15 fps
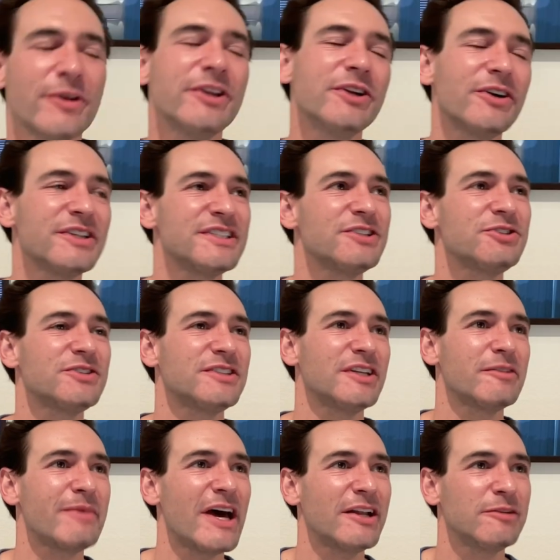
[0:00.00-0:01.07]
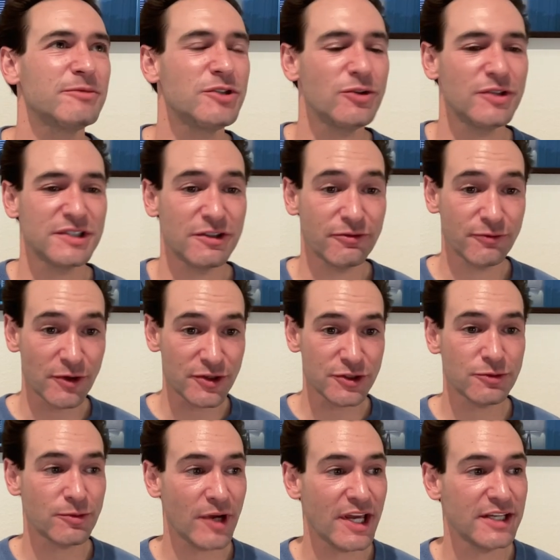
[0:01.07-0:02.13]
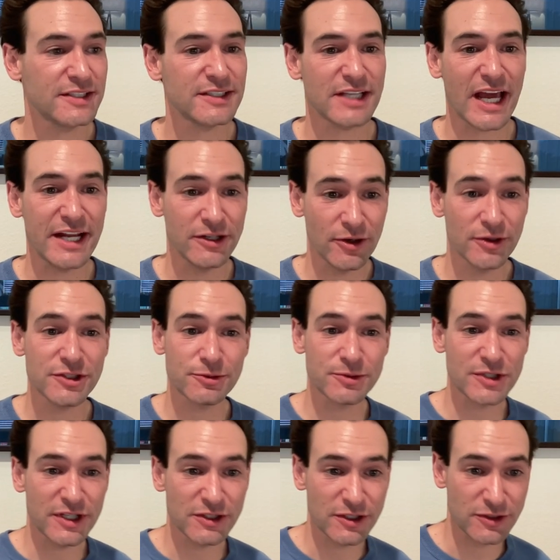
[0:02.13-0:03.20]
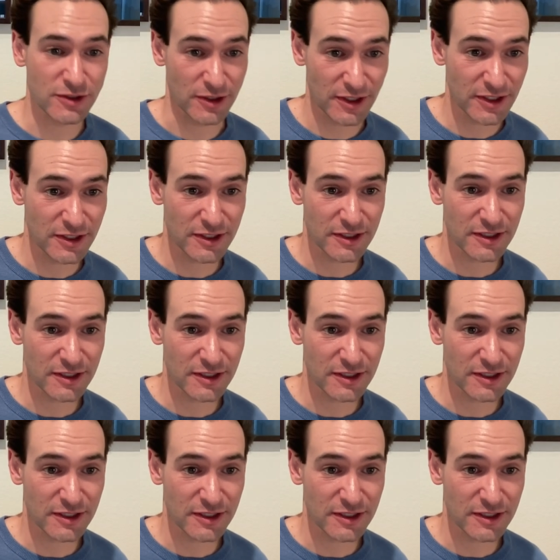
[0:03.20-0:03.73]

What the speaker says: You know, it's interesting about him too, because the first race I noticed was on the dirt,